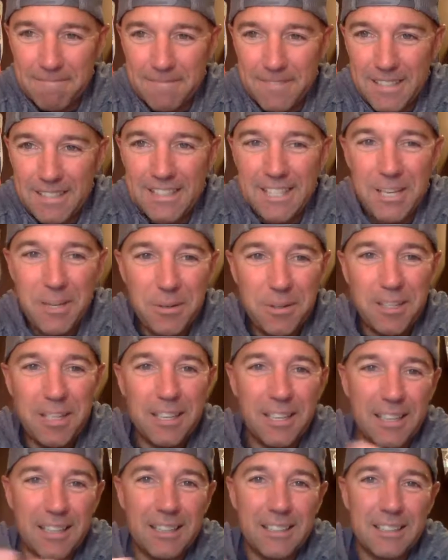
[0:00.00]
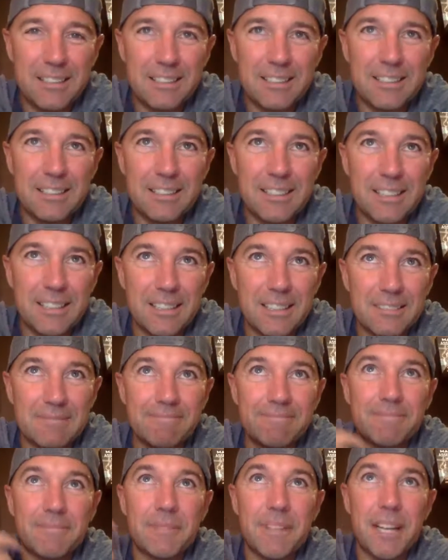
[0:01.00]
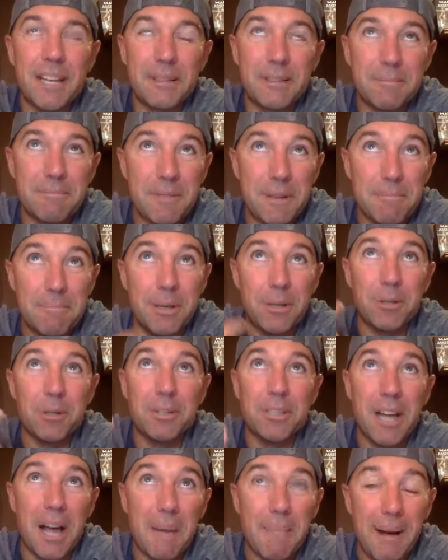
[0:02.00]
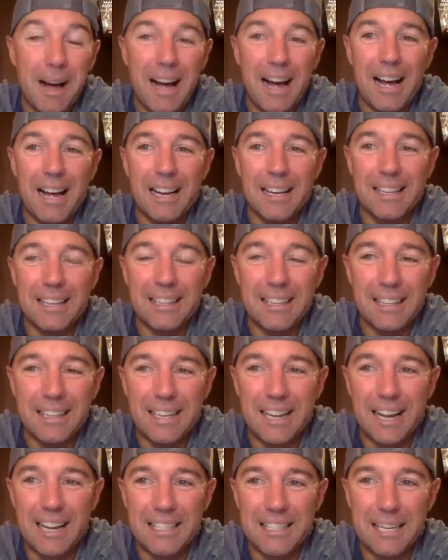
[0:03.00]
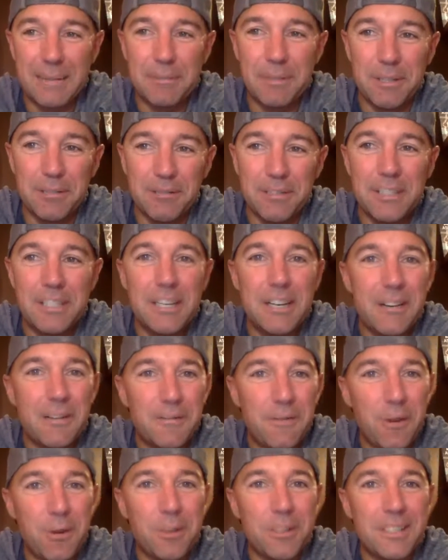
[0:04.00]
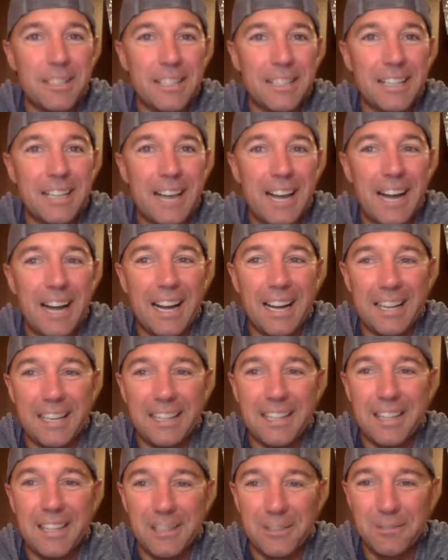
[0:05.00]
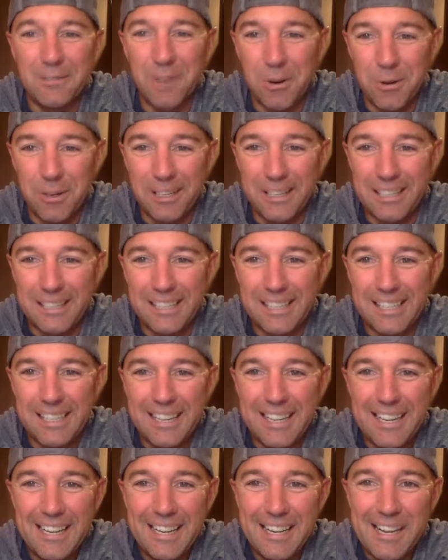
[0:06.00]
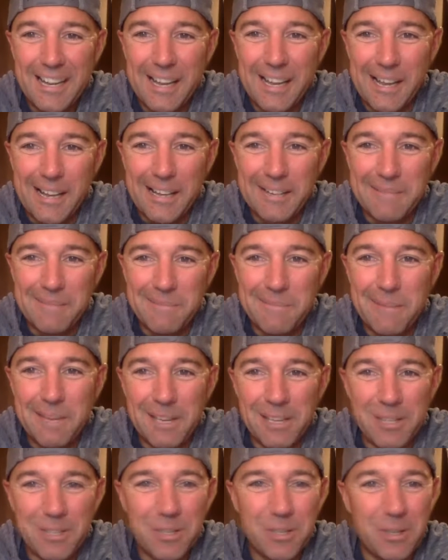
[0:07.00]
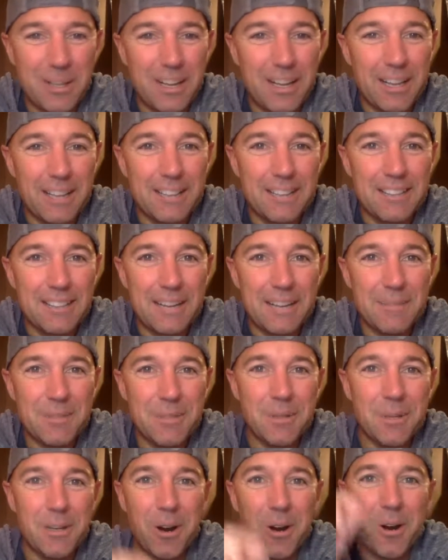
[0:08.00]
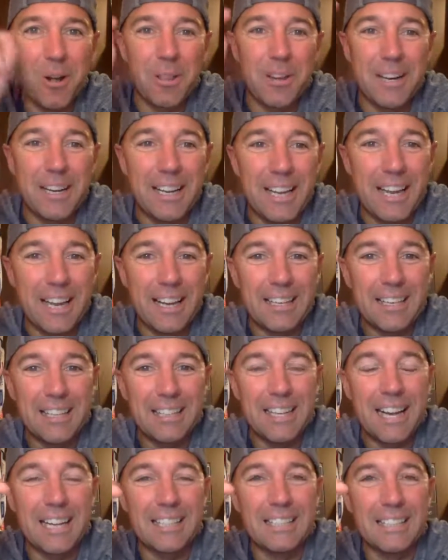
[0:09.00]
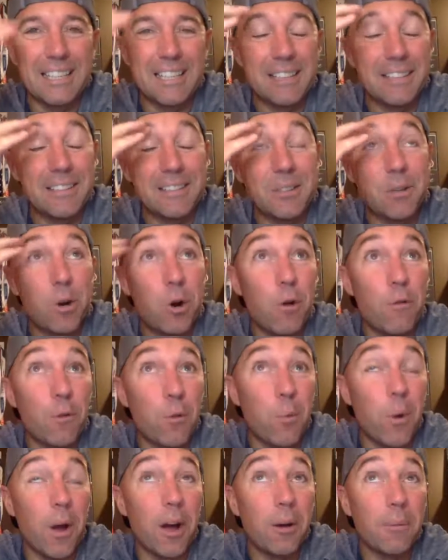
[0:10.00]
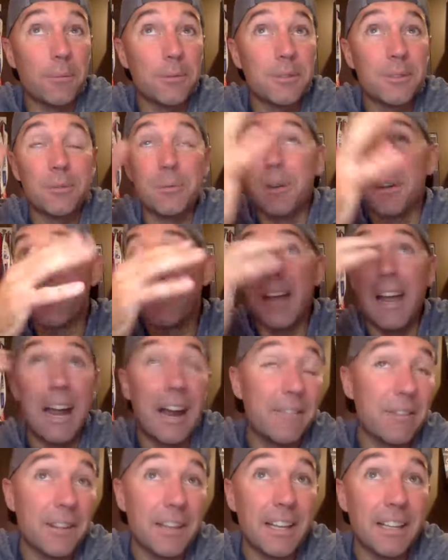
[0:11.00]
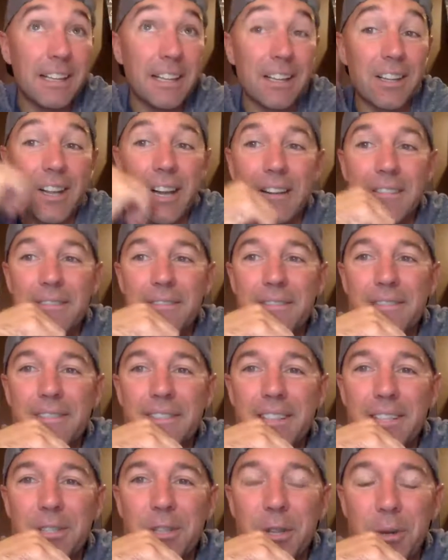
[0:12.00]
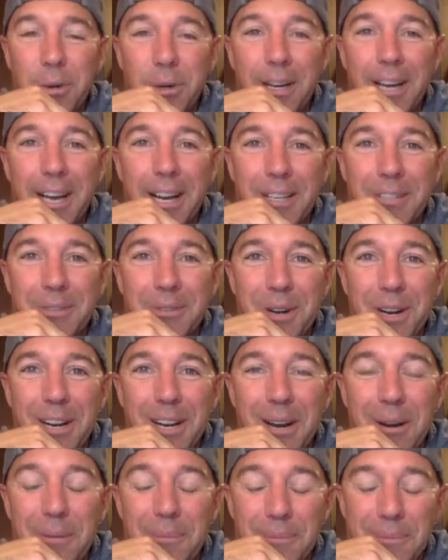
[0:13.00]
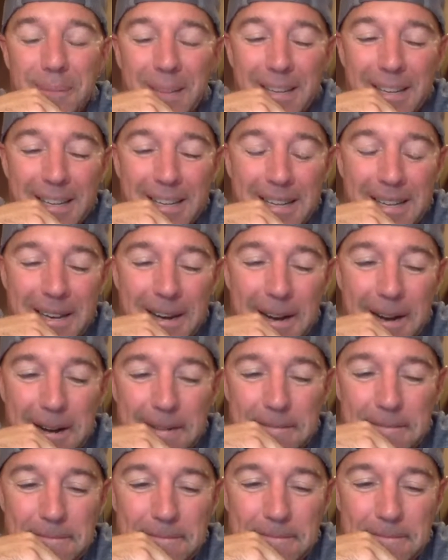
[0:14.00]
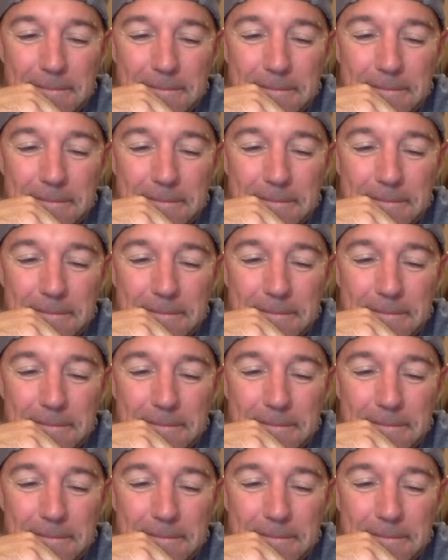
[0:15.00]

continuing to build upon the concept of focusing on the focus and making sure that I'm doing all that I can not to get overwhelmed with everything that life is throwing at us right now. Um,